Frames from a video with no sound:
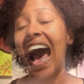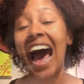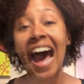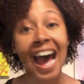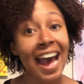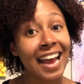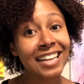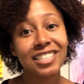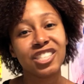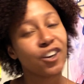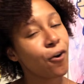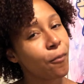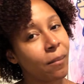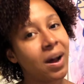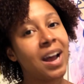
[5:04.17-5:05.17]
I
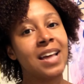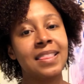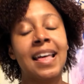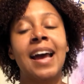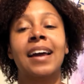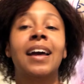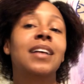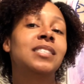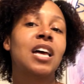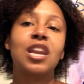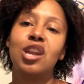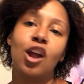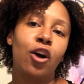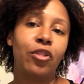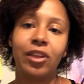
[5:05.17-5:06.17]
don't mind that because I
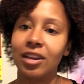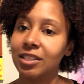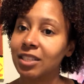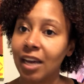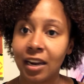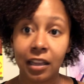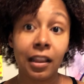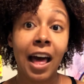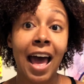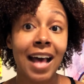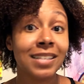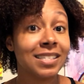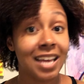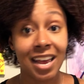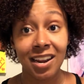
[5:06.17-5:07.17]
know that it's gonna
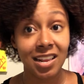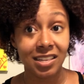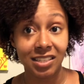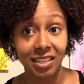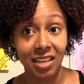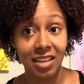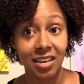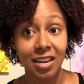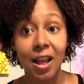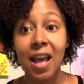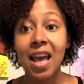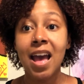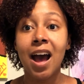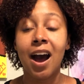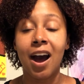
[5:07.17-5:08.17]
last, and it did.
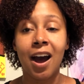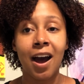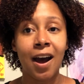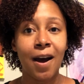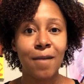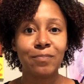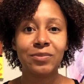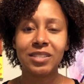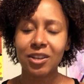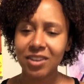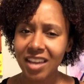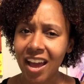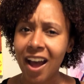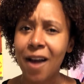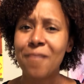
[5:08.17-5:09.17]
So
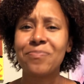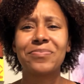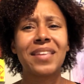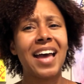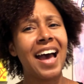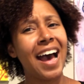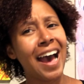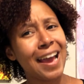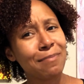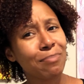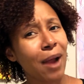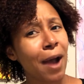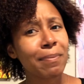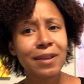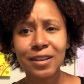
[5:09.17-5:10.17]
yeah, I'd
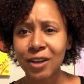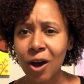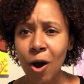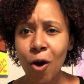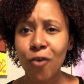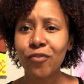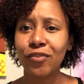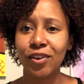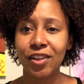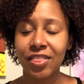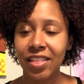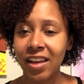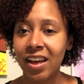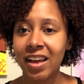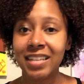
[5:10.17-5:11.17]
probably go for
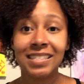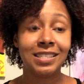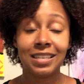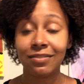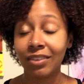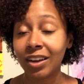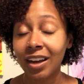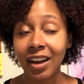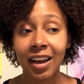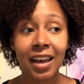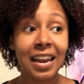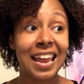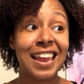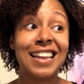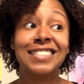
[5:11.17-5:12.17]
the
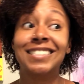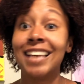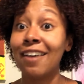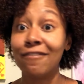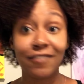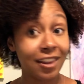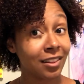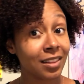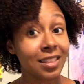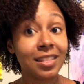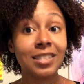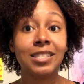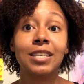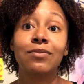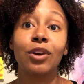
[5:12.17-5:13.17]
DevaCut and definitely
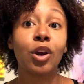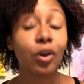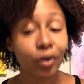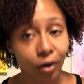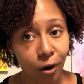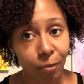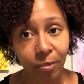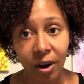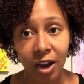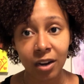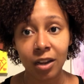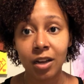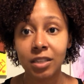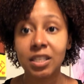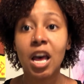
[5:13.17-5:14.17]
the DevaCurl
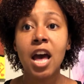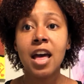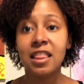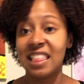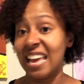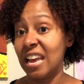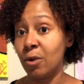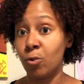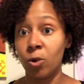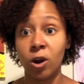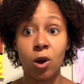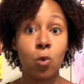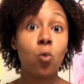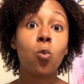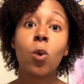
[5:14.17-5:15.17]
products. They
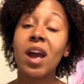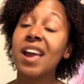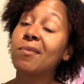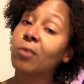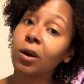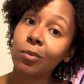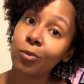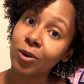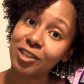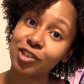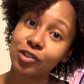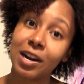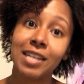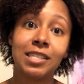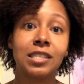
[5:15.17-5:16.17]
were way more
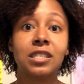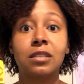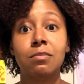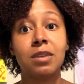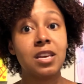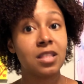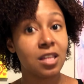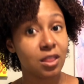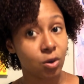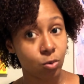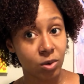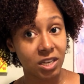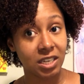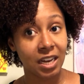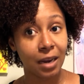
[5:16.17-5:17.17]
moisturizing to me than the
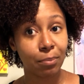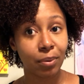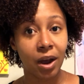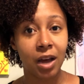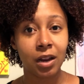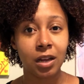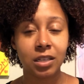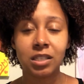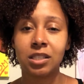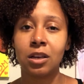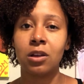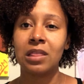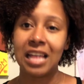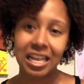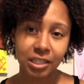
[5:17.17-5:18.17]
Ouidad products,
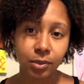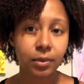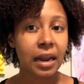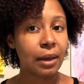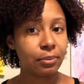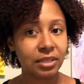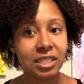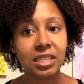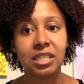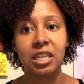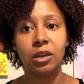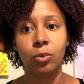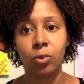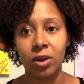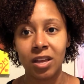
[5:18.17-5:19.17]
so that's what I would
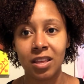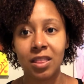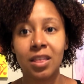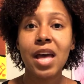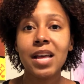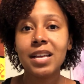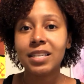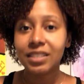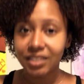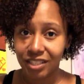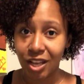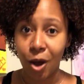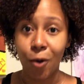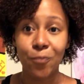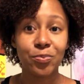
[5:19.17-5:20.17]
stick with.
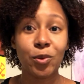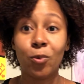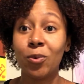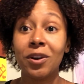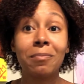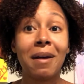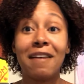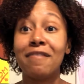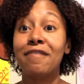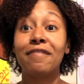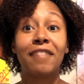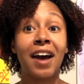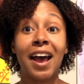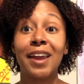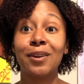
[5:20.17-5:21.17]
So what are my
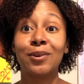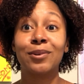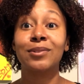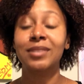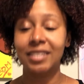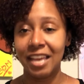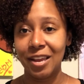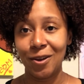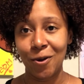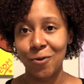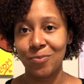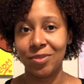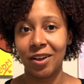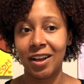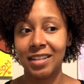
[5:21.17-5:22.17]
final
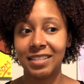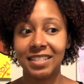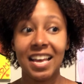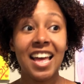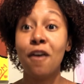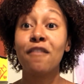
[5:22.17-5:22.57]
take-home thoughts?